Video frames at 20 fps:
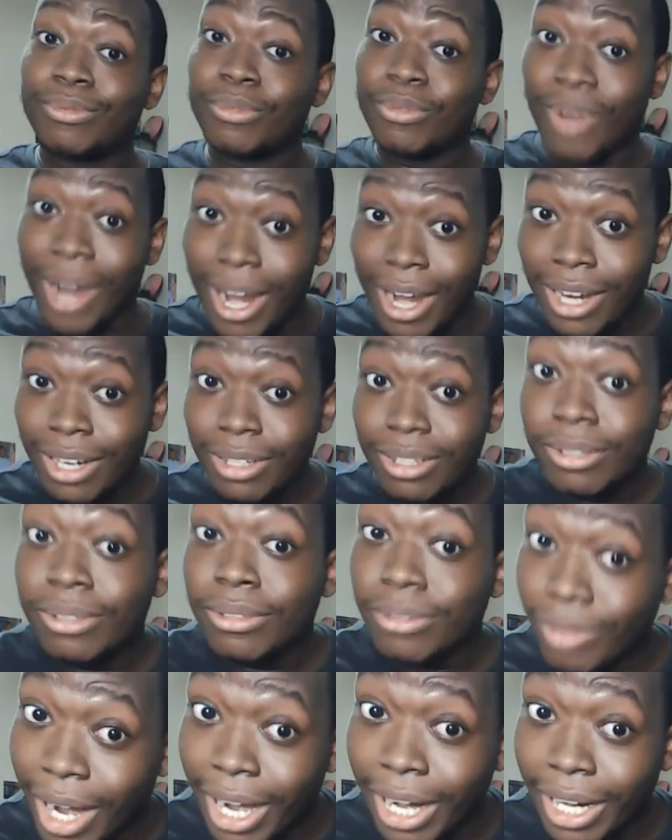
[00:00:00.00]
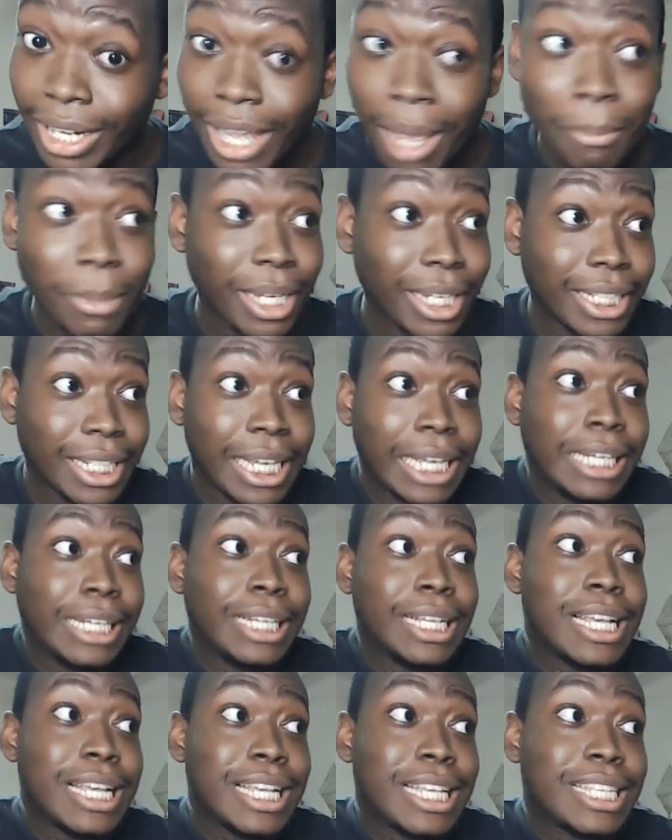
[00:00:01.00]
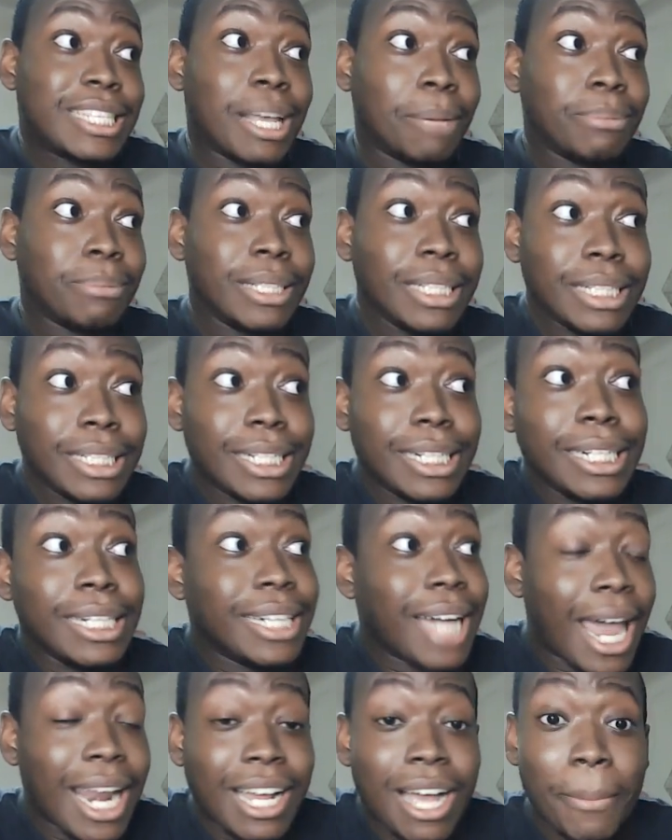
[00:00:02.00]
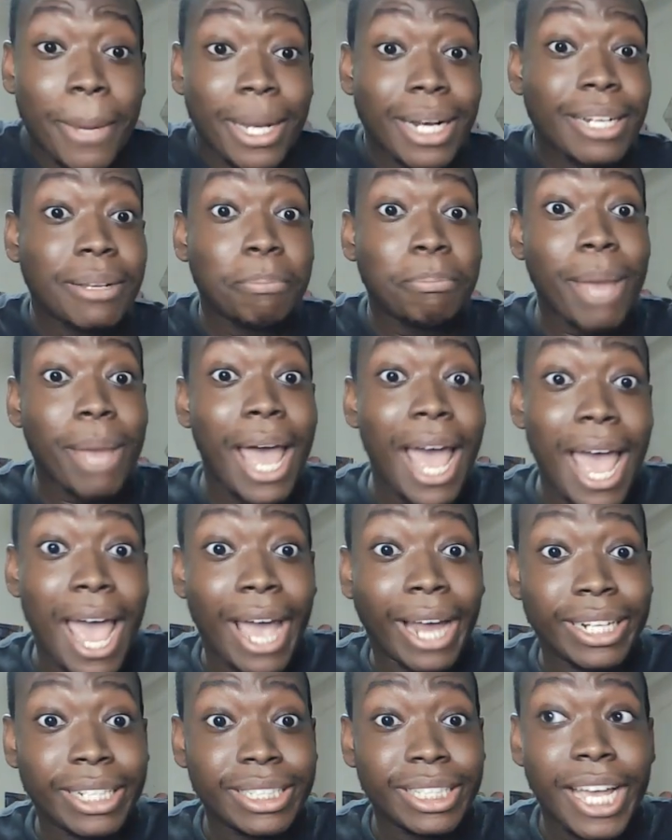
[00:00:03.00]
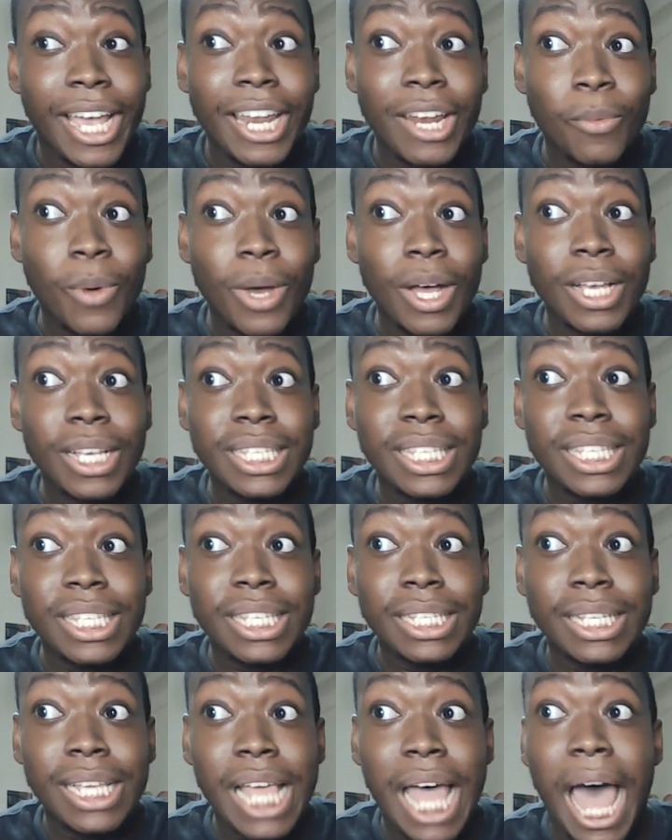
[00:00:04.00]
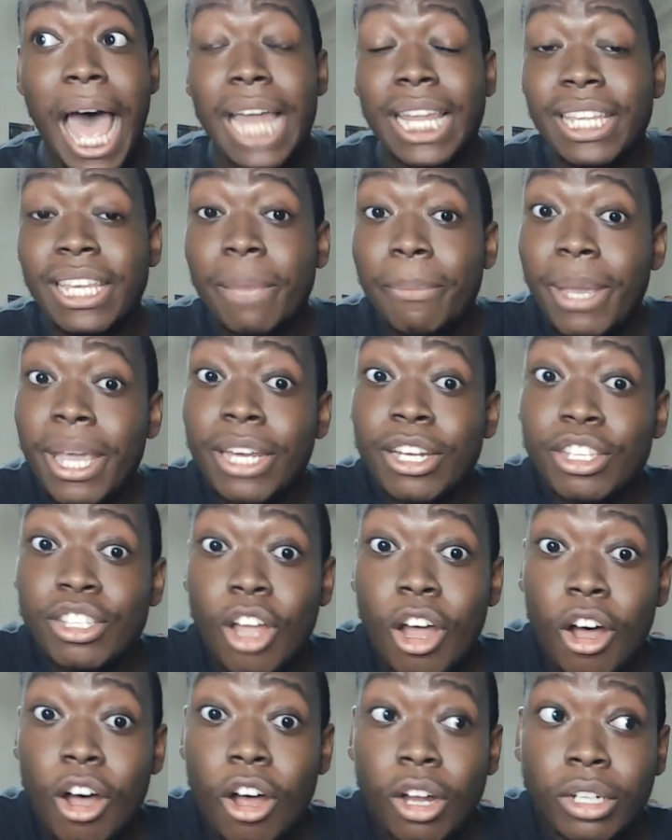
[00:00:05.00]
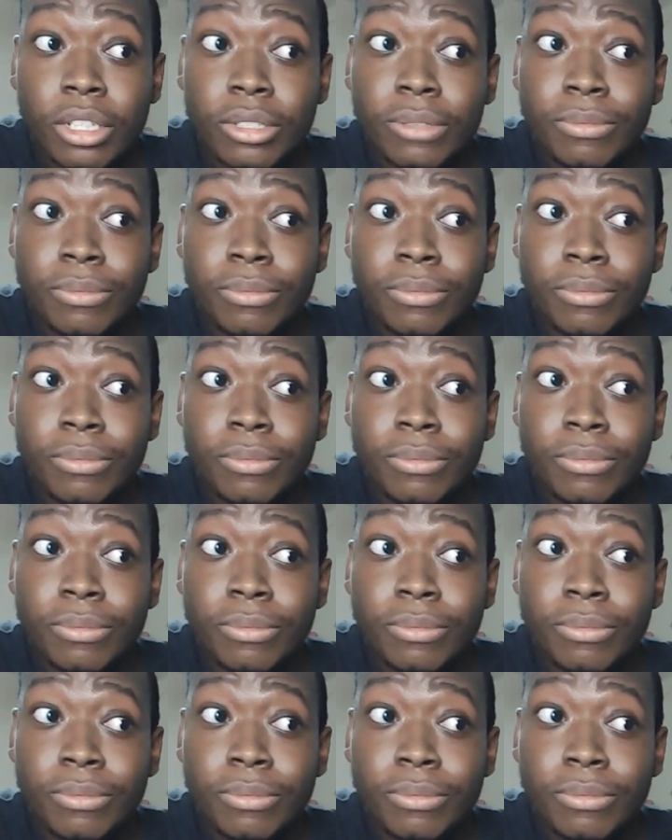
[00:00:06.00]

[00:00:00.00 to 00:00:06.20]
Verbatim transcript: Right? Right. I mean, something good got to come out of the bad, and it was Aaliyah being the star